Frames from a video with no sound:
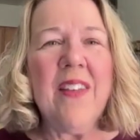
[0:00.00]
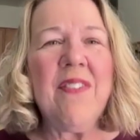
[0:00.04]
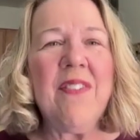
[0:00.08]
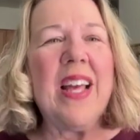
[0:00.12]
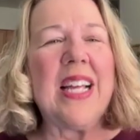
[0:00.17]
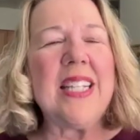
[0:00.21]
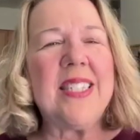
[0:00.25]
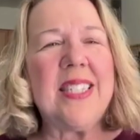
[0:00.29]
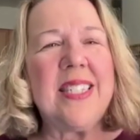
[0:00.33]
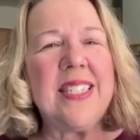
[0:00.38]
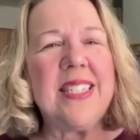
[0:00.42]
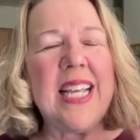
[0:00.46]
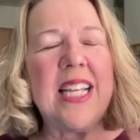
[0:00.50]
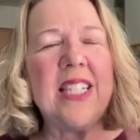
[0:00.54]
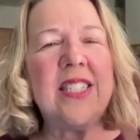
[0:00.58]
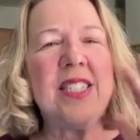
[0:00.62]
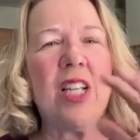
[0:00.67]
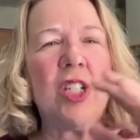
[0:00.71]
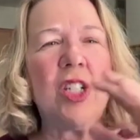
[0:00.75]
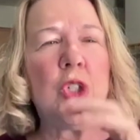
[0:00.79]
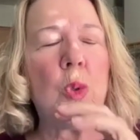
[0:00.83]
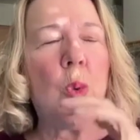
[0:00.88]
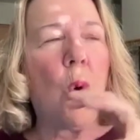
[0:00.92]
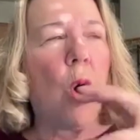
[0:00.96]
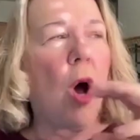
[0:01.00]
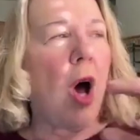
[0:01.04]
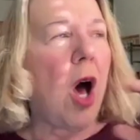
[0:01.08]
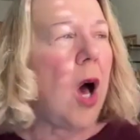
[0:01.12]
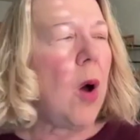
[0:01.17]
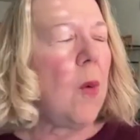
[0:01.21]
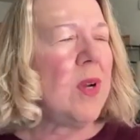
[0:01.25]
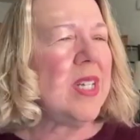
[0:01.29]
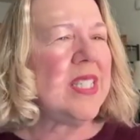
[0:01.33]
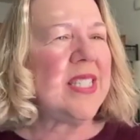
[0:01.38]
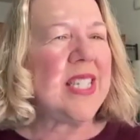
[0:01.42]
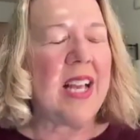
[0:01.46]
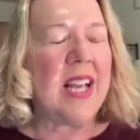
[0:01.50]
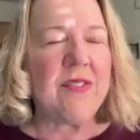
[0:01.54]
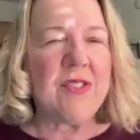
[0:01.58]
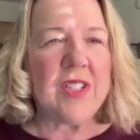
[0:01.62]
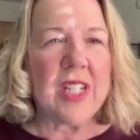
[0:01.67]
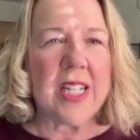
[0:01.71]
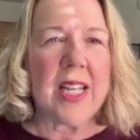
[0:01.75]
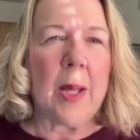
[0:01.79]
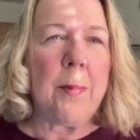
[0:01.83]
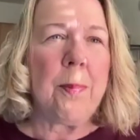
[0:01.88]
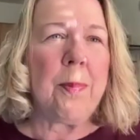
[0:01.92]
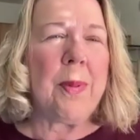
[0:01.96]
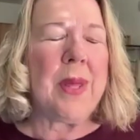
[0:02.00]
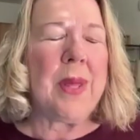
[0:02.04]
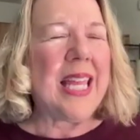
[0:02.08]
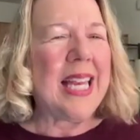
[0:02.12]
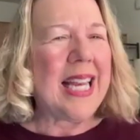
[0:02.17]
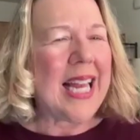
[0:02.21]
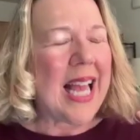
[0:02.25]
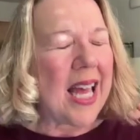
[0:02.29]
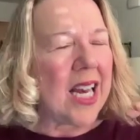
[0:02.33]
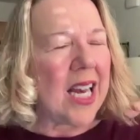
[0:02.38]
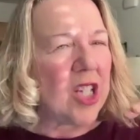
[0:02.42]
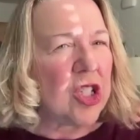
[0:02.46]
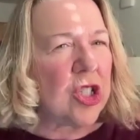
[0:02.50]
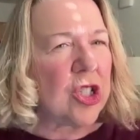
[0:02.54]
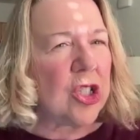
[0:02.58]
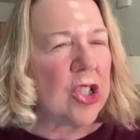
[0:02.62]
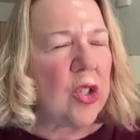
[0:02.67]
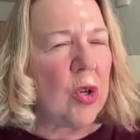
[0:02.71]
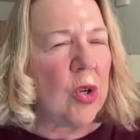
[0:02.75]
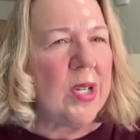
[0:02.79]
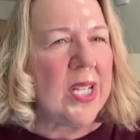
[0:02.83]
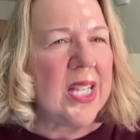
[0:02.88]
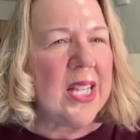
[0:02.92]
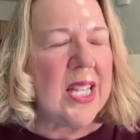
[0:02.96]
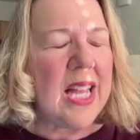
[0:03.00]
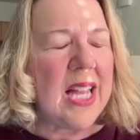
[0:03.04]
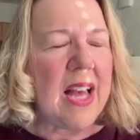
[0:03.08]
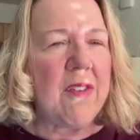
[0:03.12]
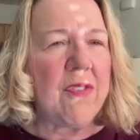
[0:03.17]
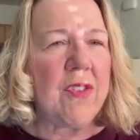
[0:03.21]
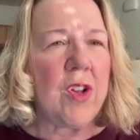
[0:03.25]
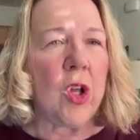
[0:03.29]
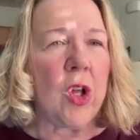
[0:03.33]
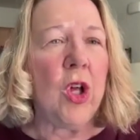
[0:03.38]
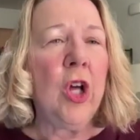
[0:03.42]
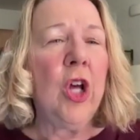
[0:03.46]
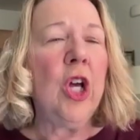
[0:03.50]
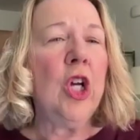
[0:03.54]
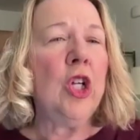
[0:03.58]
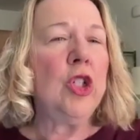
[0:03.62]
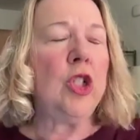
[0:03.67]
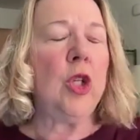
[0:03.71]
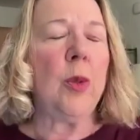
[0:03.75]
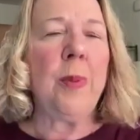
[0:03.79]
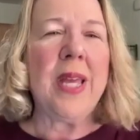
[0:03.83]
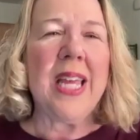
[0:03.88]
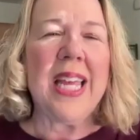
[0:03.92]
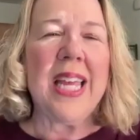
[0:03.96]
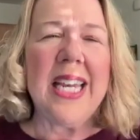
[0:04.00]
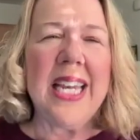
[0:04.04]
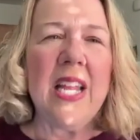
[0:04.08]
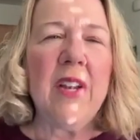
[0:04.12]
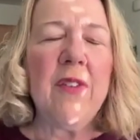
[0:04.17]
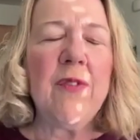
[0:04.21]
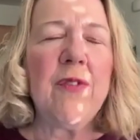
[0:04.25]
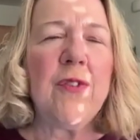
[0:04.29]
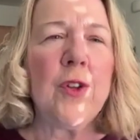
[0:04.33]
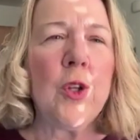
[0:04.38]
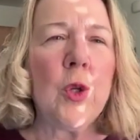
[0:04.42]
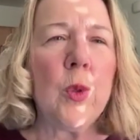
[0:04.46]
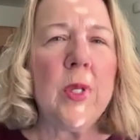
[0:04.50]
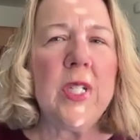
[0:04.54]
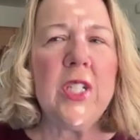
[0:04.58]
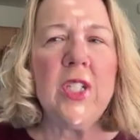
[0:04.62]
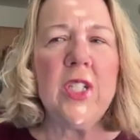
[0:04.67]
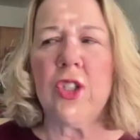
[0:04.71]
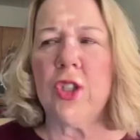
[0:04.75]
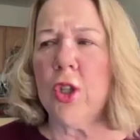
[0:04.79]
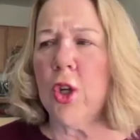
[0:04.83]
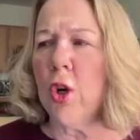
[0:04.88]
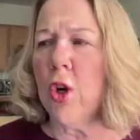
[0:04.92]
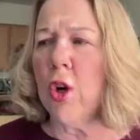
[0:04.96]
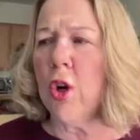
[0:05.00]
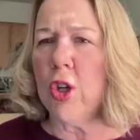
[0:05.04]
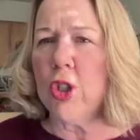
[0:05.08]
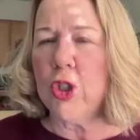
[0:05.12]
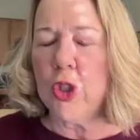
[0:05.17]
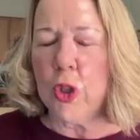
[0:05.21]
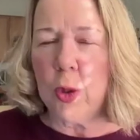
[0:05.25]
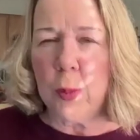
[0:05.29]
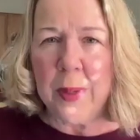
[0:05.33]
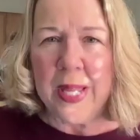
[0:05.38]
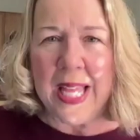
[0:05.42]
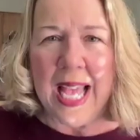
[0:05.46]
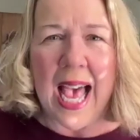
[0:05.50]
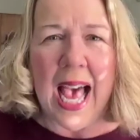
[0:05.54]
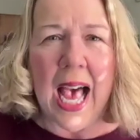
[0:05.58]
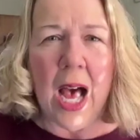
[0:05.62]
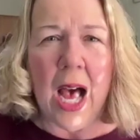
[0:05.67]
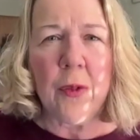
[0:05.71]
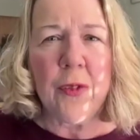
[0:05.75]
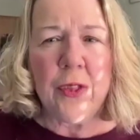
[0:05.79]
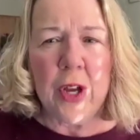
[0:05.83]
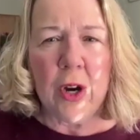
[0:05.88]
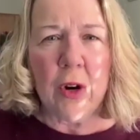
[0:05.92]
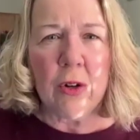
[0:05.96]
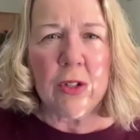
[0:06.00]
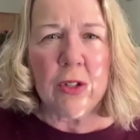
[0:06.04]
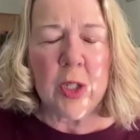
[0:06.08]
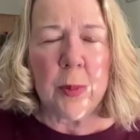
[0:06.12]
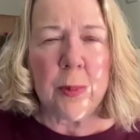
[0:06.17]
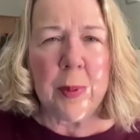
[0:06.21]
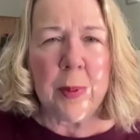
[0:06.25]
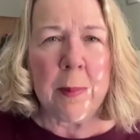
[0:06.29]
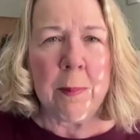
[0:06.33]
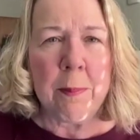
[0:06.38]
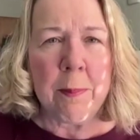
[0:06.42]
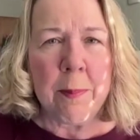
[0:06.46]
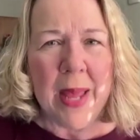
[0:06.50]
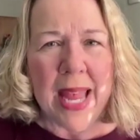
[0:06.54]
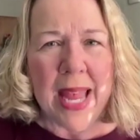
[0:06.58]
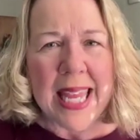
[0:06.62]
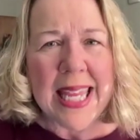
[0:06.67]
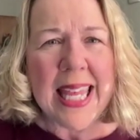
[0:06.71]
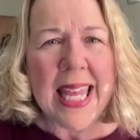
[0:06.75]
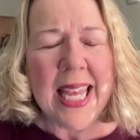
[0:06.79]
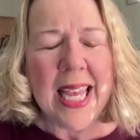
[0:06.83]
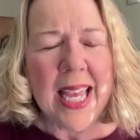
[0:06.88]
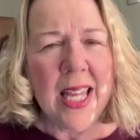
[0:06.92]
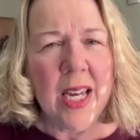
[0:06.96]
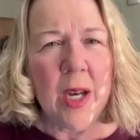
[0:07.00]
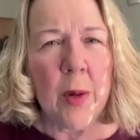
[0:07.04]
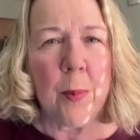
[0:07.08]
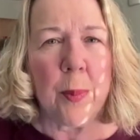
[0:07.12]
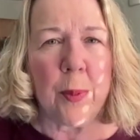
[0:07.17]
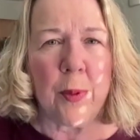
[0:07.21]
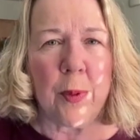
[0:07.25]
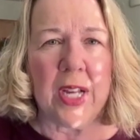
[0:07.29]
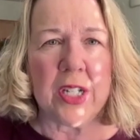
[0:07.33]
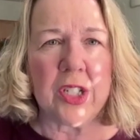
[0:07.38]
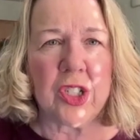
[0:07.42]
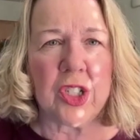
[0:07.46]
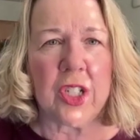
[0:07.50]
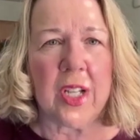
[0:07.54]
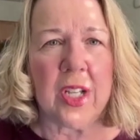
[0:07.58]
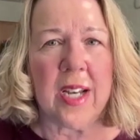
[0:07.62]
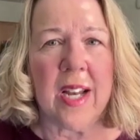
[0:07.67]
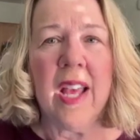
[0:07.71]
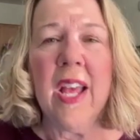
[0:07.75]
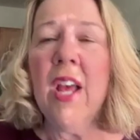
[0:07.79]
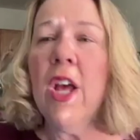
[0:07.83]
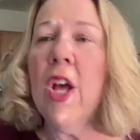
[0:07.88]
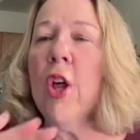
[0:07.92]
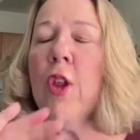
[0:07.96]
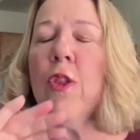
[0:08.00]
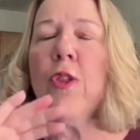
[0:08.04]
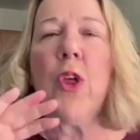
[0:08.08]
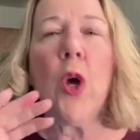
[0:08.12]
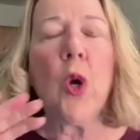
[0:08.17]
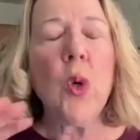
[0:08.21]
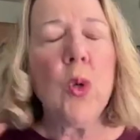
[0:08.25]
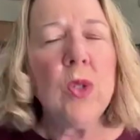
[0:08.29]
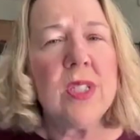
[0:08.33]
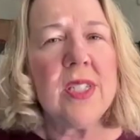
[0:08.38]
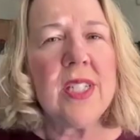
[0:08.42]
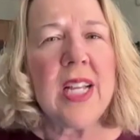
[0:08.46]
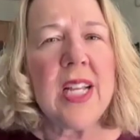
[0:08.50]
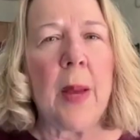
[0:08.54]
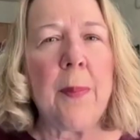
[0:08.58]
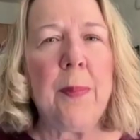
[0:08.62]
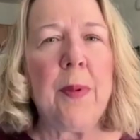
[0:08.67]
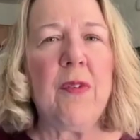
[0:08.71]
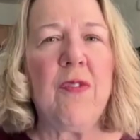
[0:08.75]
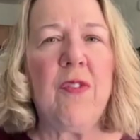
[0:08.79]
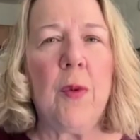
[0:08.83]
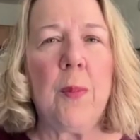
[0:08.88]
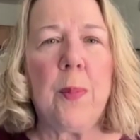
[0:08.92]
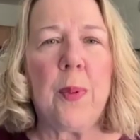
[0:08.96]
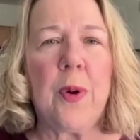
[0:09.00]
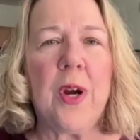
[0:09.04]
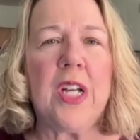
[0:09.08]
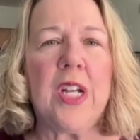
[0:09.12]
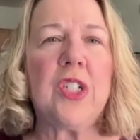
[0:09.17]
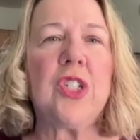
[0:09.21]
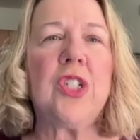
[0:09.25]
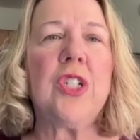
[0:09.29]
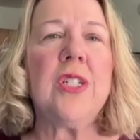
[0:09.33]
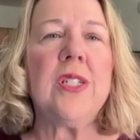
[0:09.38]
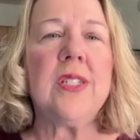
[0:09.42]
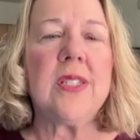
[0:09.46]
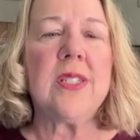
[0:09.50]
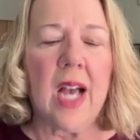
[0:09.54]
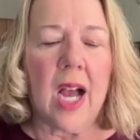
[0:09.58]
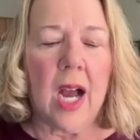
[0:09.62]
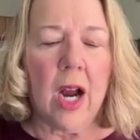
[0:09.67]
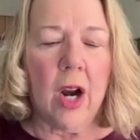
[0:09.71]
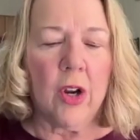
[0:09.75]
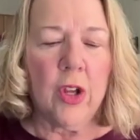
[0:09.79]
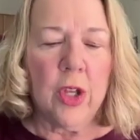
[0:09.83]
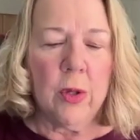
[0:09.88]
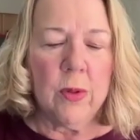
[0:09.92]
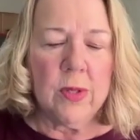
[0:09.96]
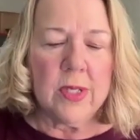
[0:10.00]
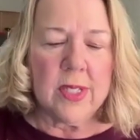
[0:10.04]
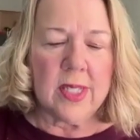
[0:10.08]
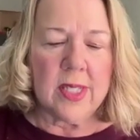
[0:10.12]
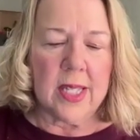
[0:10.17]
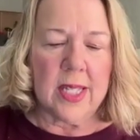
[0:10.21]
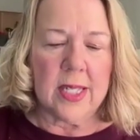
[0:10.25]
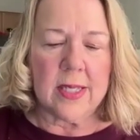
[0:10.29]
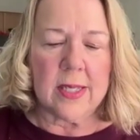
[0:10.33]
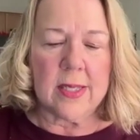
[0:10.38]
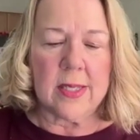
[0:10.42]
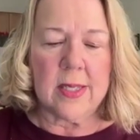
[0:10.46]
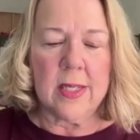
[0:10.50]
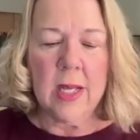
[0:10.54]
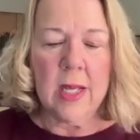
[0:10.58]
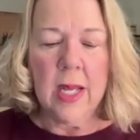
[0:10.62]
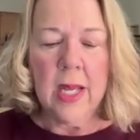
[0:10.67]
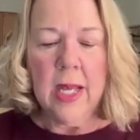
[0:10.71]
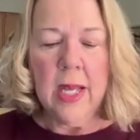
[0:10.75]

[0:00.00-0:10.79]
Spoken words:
that says that you always have to compete at a certain level to be an influencer or to be out there, to be making an impression. Those type of impressions are useless.